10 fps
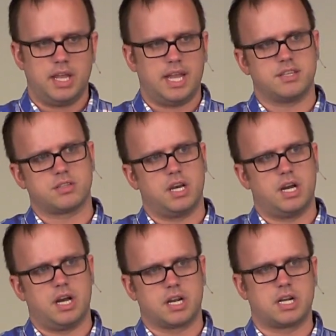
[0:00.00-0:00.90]
He has
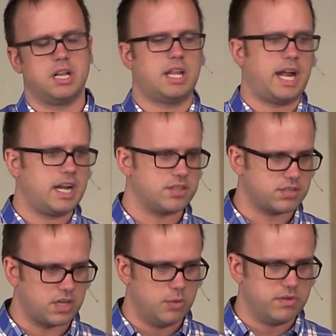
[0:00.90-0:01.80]
a
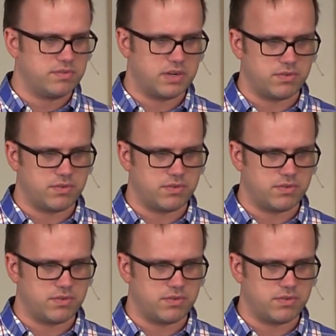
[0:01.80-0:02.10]
kaleidoscope of